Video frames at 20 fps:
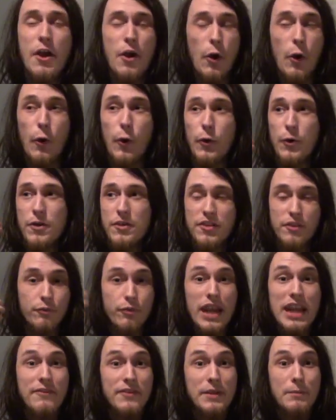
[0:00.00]
or the
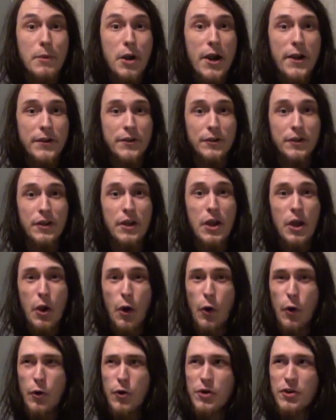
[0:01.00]
Raven Mocker,
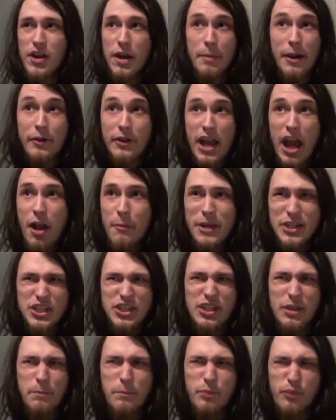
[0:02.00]
or about how much the